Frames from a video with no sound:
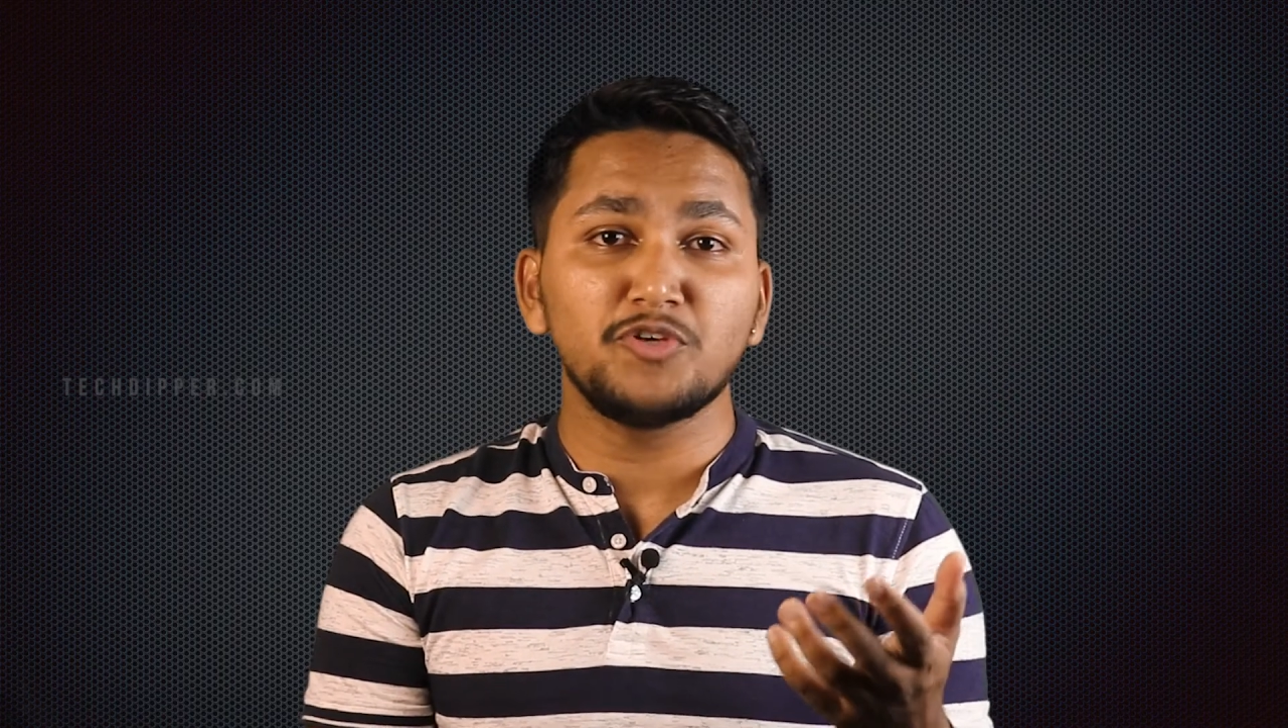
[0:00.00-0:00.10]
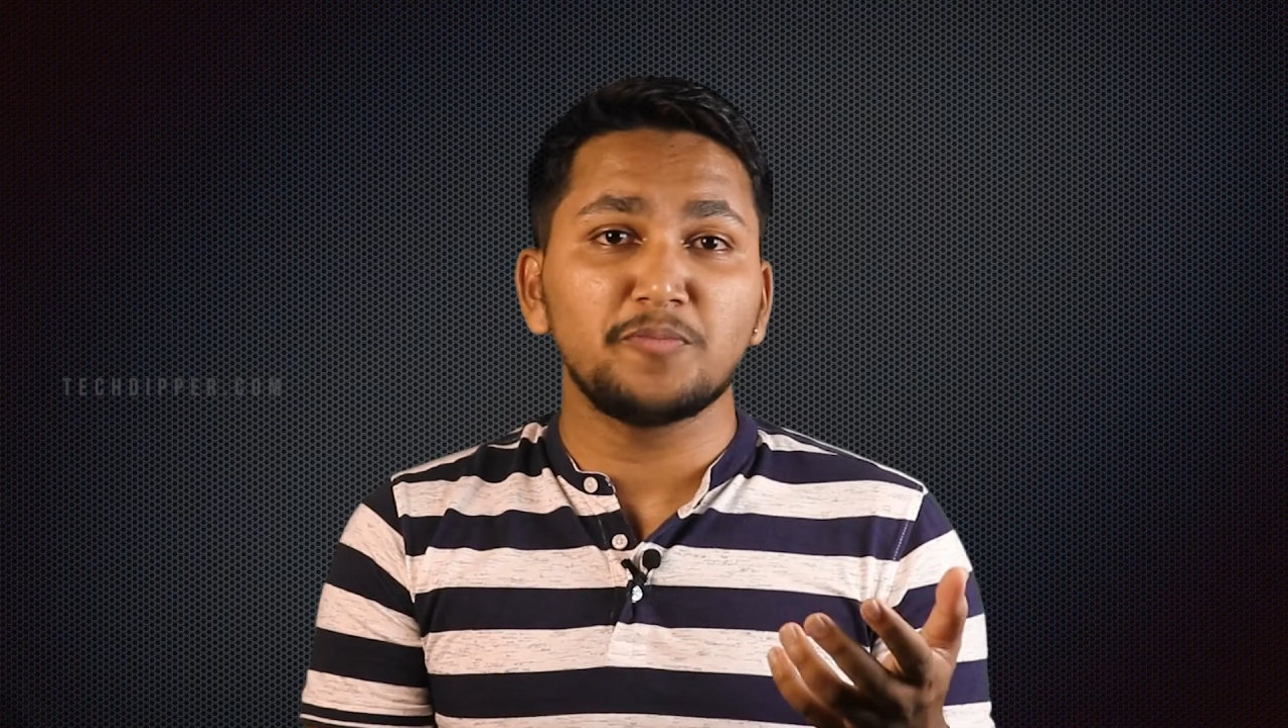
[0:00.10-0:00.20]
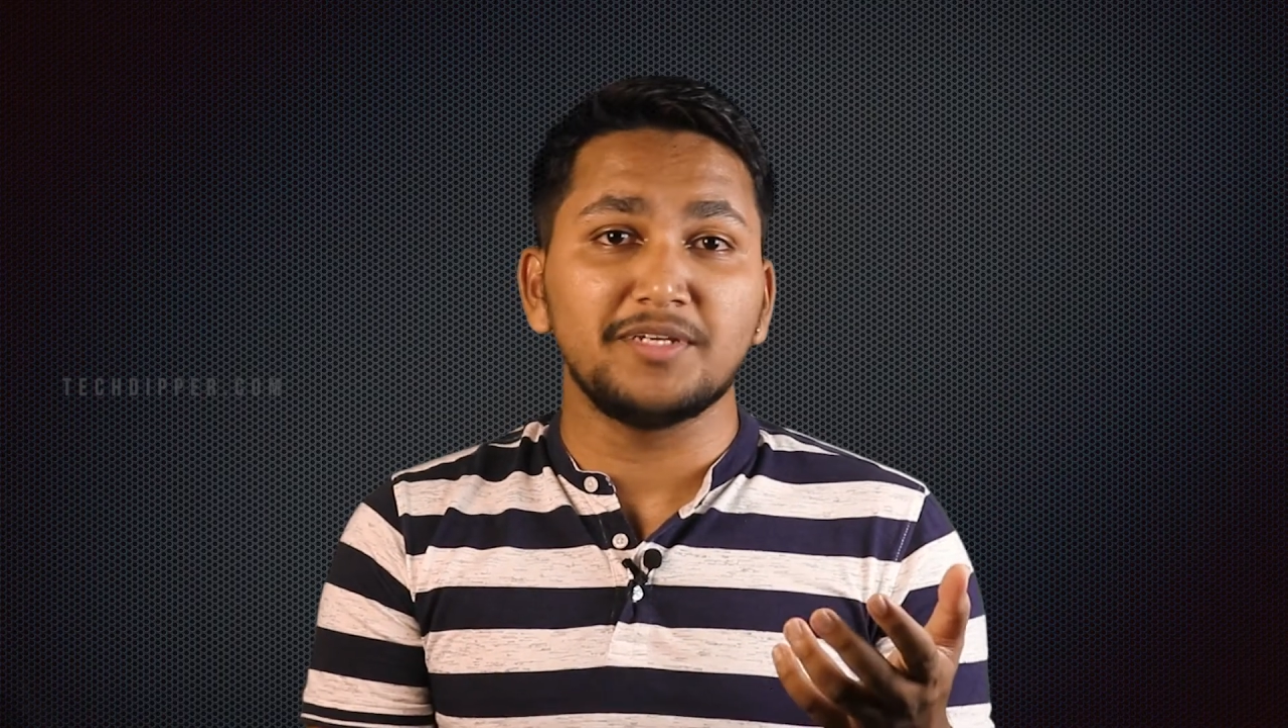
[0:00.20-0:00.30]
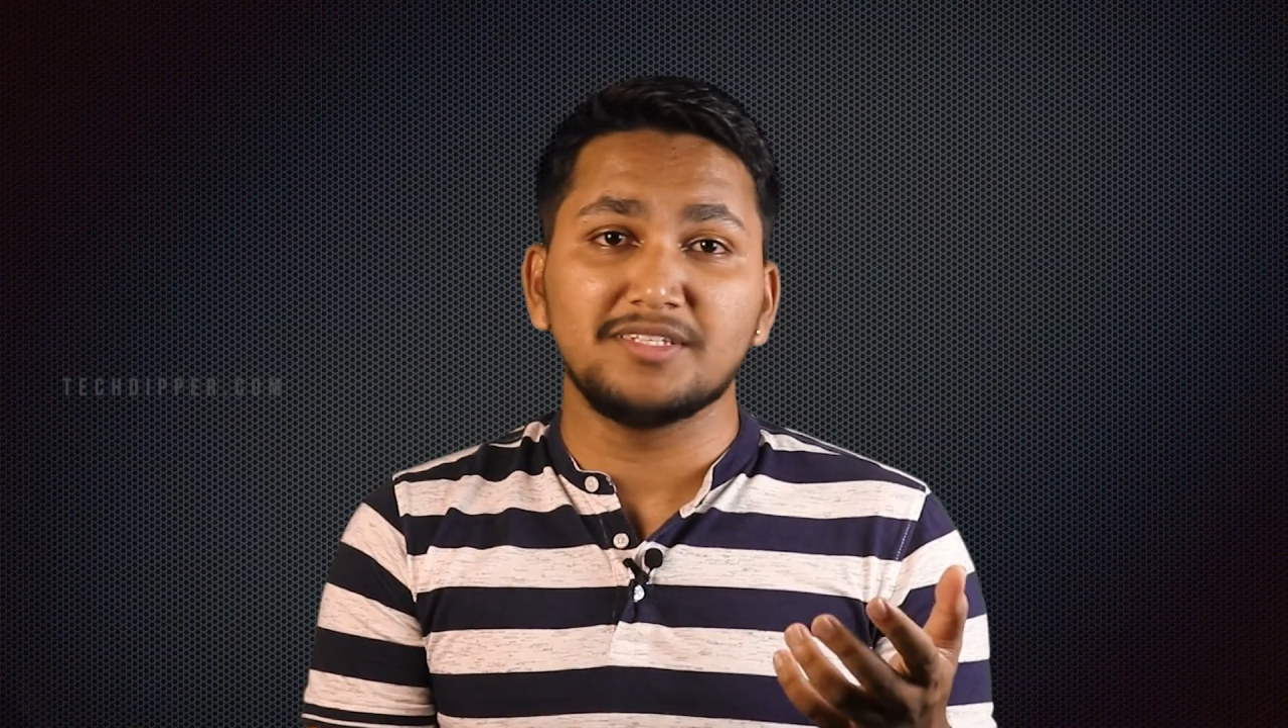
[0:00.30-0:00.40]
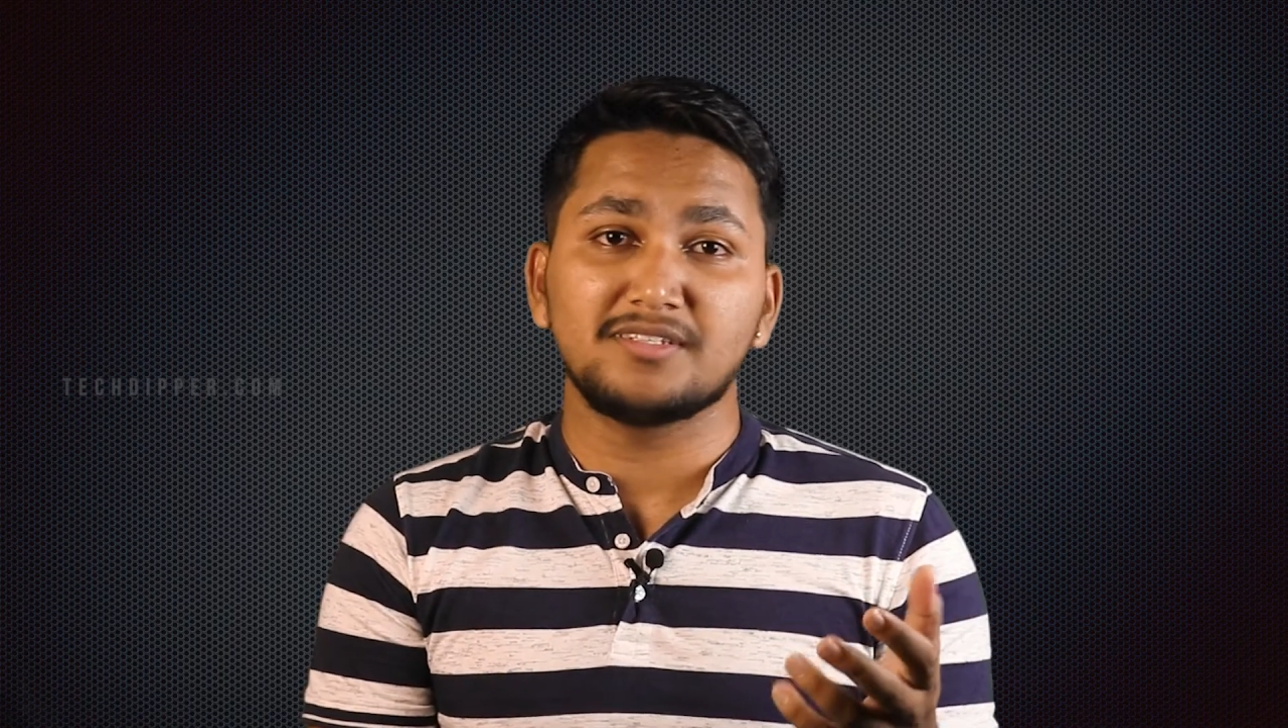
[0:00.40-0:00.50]

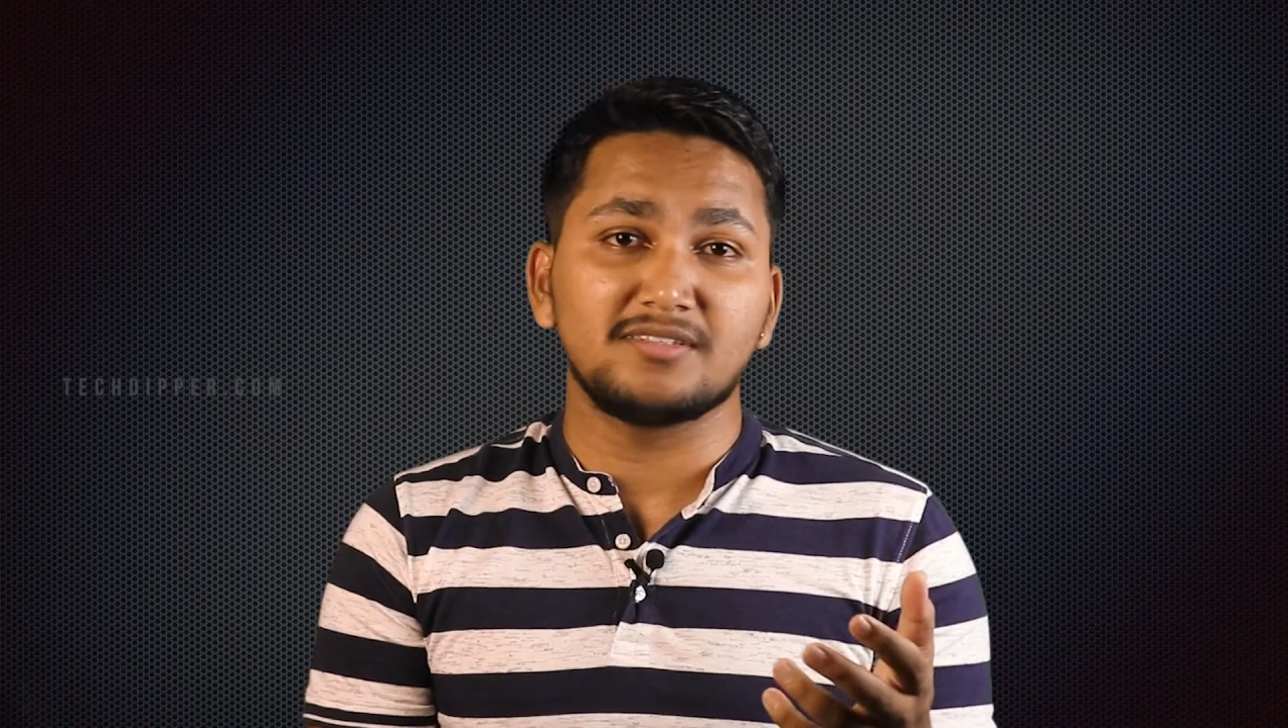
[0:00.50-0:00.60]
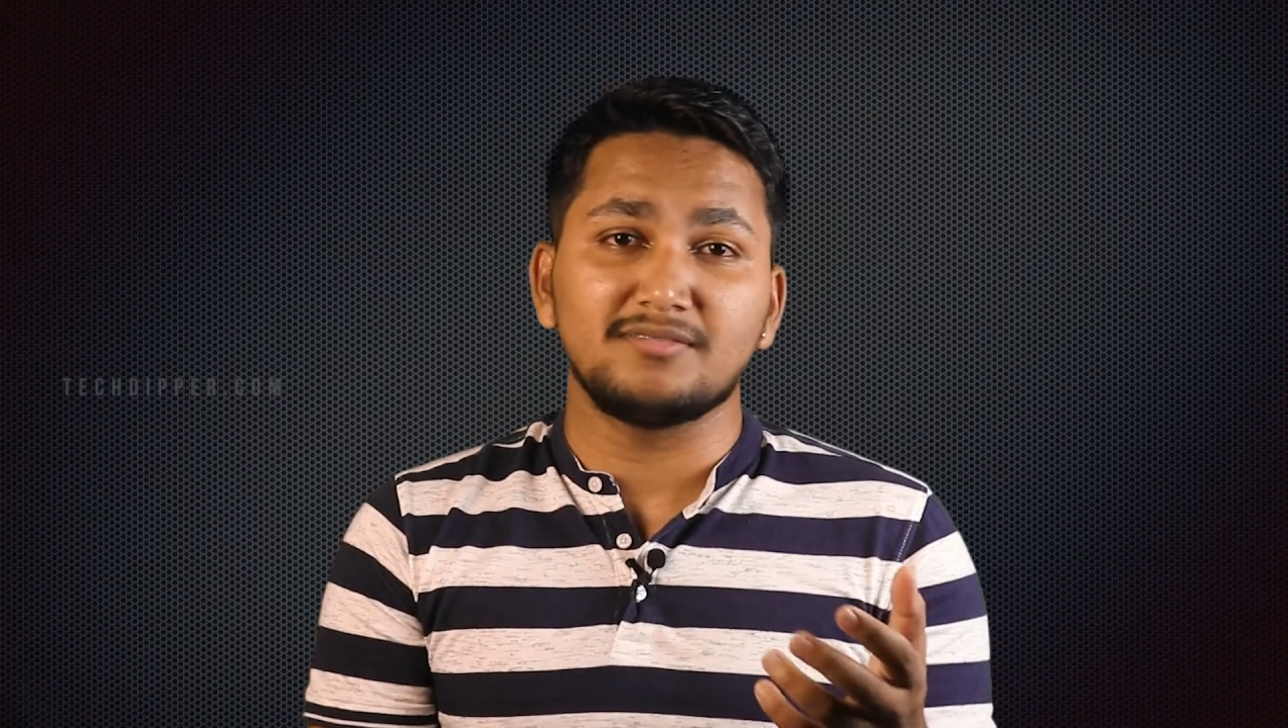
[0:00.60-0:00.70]
UPS